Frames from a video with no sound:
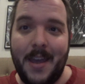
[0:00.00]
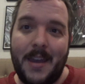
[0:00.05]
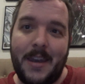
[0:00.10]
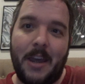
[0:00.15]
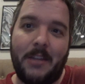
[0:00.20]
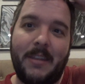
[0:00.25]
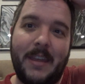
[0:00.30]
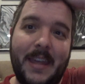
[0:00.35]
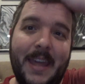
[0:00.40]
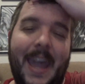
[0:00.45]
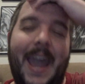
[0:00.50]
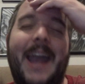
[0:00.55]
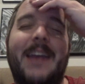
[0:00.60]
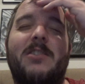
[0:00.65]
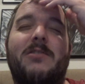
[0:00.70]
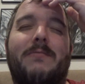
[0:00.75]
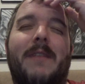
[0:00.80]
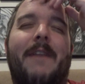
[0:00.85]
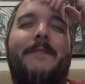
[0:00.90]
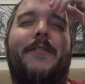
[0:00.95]
Now, the
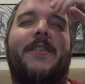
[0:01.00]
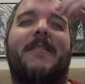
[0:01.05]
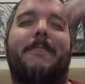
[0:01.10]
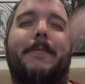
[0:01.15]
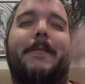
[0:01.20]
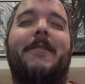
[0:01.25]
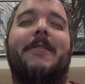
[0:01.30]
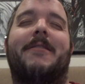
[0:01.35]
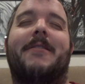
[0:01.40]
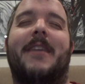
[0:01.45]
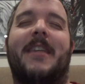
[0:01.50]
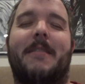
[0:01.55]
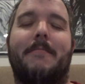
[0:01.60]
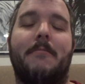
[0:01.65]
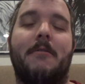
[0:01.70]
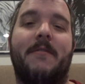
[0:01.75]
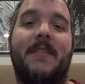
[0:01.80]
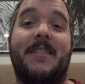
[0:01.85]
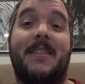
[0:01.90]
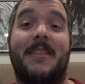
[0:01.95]
occasional reference to previous Disney
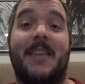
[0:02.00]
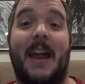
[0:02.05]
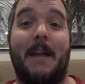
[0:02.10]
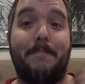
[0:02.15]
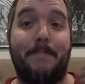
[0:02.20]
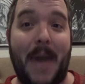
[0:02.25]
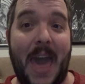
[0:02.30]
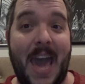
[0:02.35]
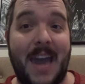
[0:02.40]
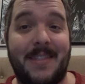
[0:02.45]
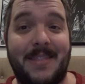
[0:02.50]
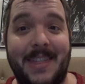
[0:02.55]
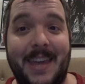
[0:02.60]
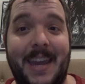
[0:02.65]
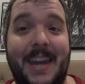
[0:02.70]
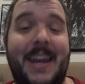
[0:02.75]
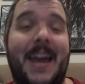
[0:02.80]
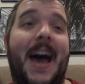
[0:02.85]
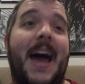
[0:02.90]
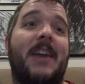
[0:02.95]
movies is not a bad
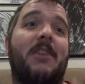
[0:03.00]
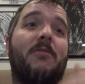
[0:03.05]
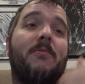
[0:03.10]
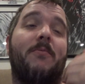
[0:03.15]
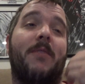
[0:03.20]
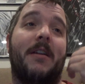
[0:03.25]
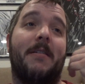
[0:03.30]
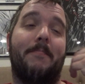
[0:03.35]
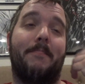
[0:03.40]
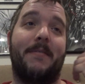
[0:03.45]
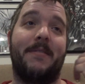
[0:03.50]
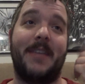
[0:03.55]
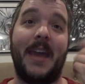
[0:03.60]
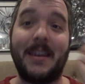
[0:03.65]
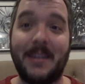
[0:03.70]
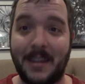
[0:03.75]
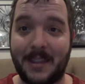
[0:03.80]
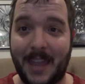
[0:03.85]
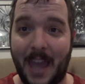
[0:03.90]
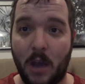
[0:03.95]
thing. I don't want to
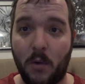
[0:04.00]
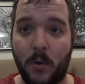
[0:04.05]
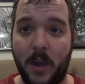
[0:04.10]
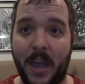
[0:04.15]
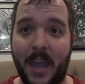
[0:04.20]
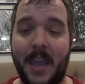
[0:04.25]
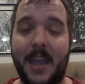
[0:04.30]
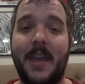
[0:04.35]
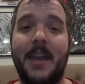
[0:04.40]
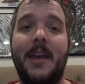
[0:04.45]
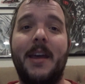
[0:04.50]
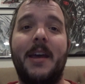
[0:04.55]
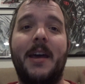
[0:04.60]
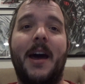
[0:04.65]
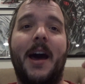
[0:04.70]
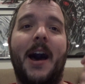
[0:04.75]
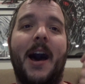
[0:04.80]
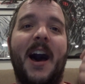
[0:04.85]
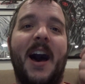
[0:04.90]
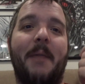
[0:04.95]
present it that way.
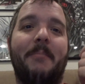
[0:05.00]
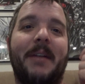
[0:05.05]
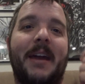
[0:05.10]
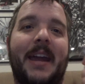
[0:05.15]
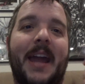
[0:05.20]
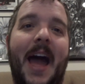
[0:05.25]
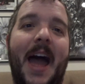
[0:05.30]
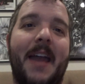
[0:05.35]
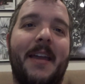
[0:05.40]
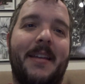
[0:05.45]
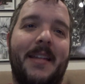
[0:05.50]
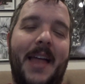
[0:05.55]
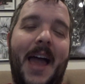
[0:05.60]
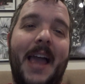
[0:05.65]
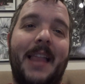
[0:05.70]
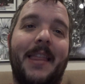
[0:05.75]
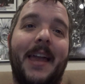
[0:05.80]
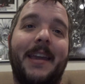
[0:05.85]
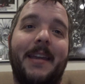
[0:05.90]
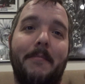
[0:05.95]
Um, like I,
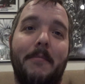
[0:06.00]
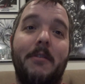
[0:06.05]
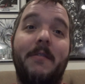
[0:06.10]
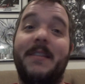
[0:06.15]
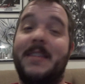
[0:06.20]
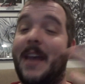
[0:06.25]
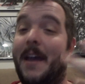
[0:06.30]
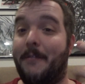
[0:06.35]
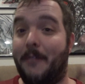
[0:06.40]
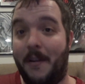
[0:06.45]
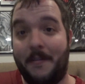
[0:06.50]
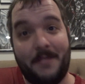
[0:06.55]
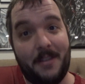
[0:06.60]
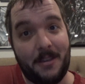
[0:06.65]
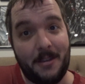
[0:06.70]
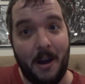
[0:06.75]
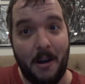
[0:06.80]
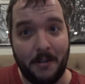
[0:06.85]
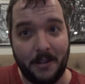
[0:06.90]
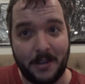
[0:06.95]
I like movies that have
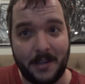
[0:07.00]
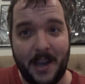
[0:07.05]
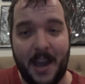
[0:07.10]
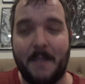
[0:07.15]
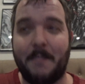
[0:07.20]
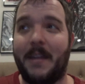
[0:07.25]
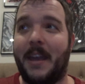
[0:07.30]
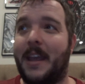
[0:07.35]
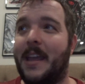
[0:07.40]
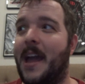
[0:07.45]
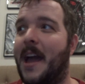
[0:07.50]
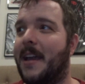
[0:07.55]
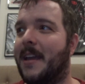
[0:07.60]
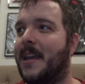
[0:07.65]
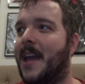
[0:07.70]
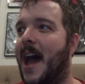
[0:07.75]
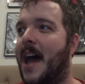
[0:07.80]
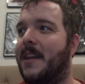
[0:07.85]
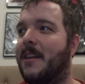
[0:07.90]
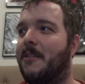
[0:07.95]
references all the time. Like uh,
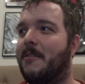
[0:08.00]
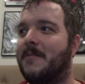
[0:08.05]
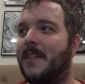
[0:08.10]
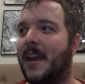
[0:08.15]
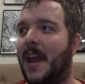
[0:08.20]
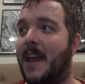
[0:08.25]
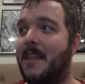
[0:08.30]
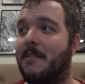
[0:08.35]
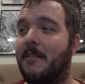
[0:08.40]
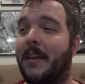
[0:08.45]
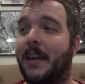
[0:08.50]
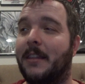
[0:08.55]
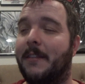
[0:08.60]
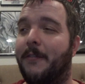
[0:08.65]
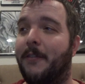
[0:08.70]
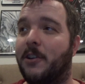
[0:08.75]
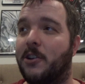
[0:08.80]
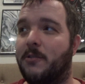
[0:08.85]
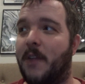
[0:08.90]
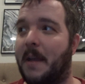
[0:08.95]
God knows, like I still like the
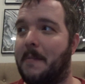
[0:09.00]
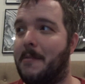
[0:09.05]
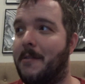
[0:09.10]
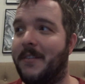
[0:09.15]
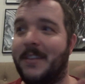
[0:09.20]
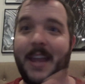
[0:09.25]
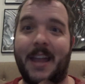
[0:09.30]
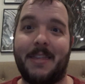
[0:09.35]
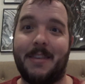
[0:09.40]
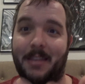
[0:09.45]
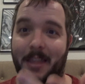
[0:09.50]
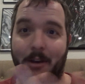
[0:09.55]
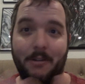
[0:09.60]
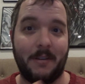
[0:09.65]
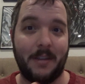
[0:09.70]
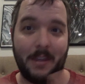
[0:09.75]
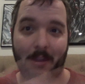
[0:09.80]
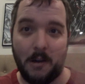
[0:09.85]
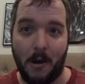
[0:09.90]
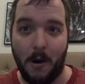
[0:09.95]
first Shrek movie. And that's
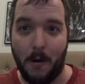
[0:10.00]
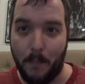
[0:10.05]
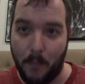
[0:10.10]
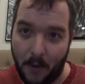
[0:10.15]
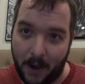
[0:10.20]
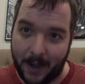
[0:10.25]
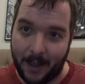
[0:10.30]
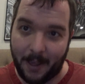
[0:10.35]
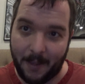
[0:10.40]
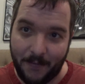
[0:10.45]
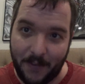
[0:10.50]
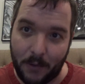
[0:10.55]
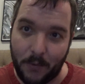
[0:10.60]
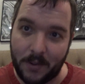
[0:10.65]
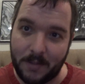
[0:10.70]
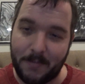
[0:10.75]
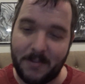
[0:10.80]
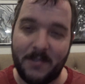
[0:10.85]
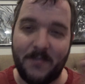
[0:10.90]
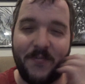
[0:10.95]
literally the whole point. Is it's filled
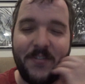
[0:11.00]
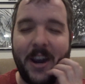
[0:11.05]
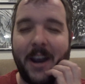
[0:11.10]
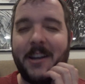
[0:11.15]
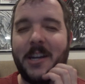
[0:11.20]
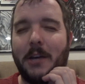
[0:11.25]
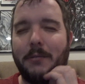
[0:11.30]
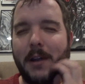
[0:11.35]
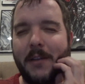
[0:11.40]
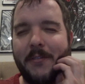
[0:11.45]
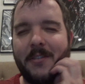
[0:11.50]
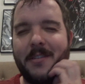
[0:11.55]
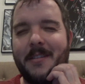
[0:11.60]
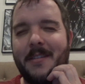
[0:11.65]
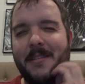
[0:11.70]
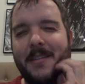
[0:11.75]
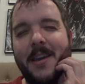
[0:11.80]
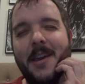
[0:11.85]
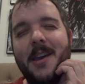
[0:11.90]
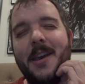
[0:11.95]
with fairy tale
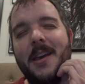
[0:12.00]
references.